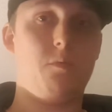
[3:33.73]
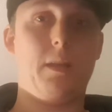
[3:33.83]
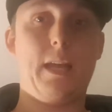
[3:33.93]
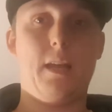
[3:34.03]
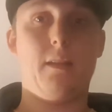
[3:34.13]

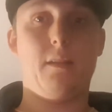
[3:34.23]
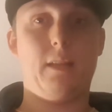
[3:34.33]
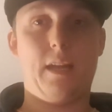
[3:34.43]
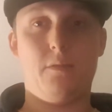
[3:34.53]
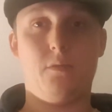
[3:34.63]
getting
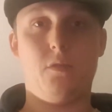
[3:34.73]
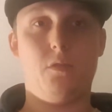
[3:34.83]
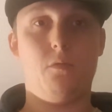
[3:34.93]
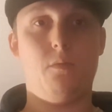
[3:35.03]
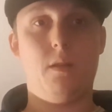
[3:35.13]
down
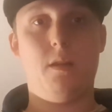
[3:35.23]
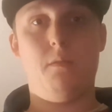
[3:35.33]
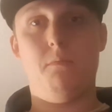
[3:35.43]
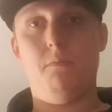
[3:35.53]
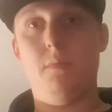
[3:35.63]
to
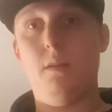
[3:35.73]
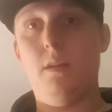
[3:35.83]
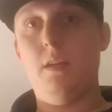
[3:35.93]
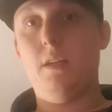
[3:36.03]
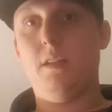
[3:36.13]

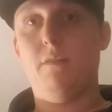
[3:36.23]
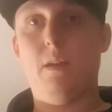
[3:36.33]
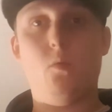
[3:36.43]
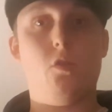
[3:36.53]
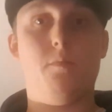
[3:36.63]
the
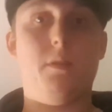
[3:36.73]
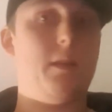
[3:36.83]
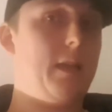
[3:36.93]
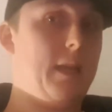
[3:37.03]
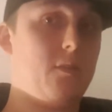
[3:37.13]
vape shop in
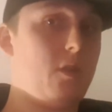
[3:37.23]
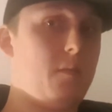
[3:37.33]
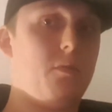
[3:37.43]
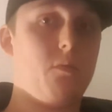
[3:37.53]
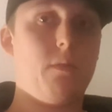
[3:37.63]
the next
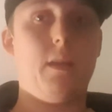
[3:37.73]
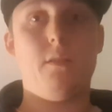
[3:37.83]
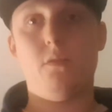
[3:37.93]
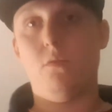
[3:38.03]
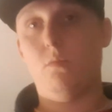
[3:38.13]
couple of
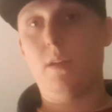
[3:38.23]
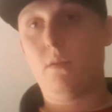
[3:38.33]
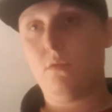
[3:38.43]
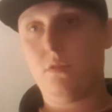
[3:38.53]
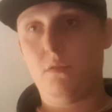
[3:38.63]
weeks or a week
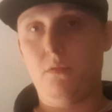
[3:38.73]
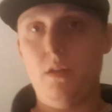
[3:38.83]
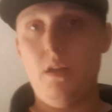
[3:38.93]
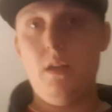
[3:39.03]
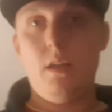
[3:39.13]
or so
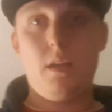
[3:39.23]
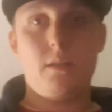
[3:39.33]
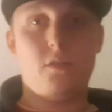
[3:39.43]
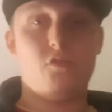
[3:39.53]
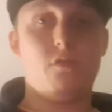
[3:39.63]

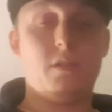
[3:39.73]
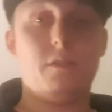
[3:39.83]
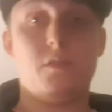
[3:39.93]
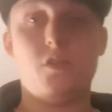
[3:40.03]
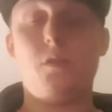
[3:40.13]
to try
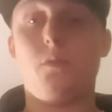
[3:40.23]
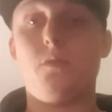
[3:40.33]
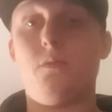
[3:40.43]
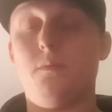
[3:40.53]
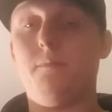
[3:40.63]
another
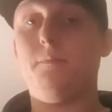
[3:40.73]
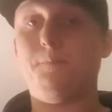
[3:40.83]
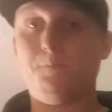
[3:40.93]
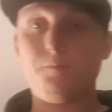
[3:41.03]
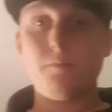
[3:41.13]
juice.
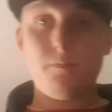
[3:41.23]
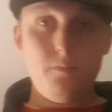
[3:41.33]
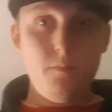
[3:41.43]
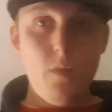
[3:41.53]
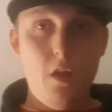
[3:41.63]

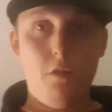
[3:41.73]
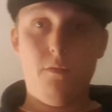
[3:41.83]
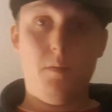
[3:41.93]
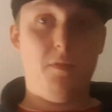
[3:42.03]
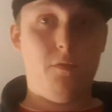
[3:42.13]

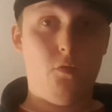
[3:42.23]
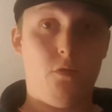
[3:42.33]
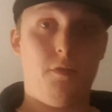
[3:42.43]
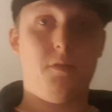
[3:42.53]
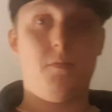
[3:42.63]
Hopefully before
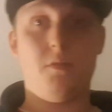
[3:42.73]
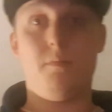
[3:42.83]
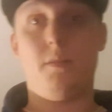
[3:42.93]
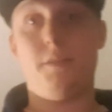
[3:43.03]
Christmas, but I